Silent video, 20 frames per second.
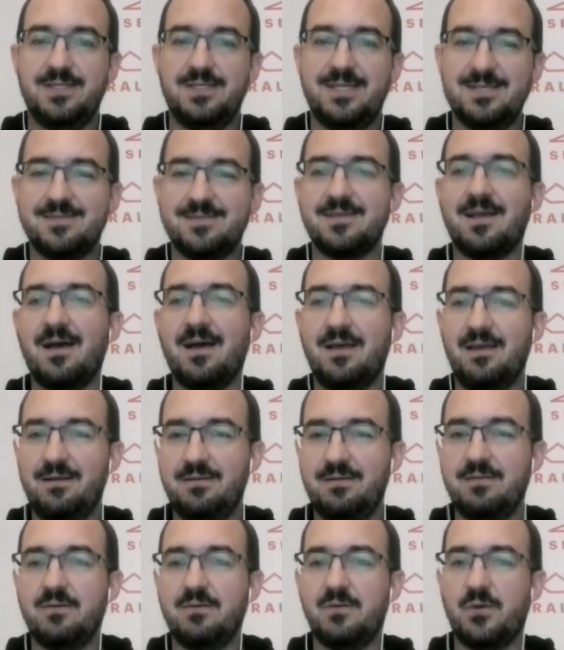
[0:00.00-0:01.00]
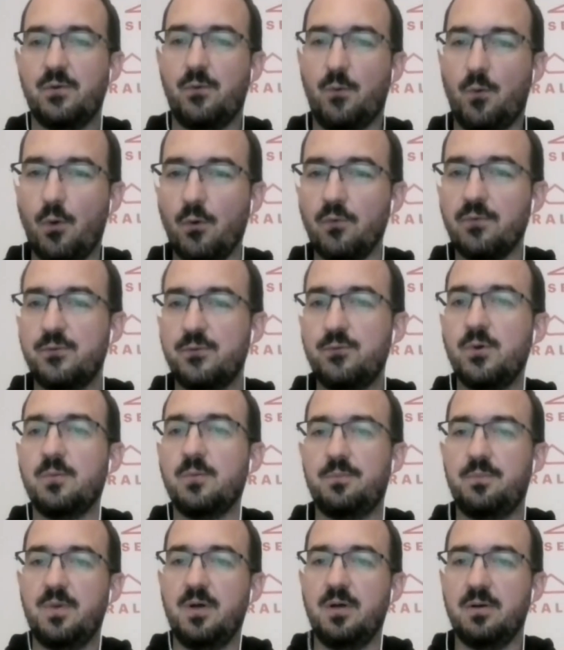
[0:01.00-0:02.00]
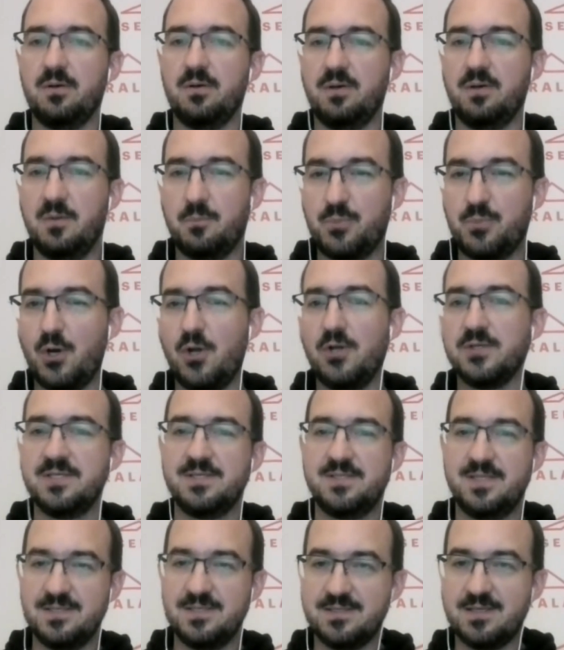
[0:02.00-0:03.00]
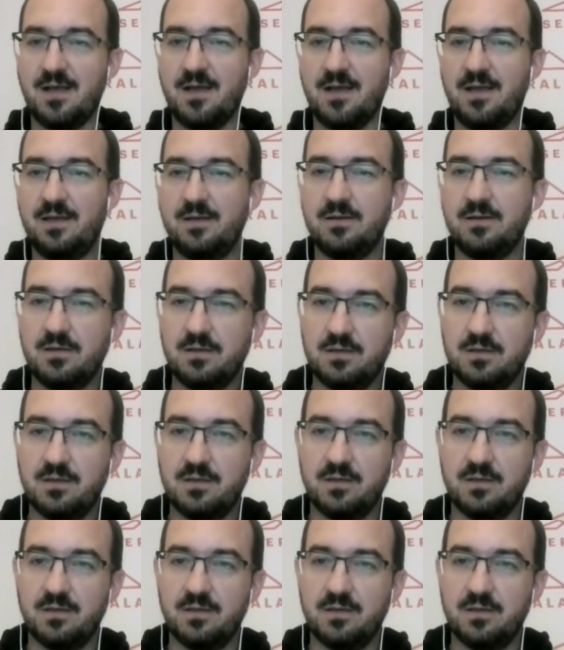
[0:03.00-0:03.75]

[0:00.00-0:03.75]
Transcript: design, go through a process design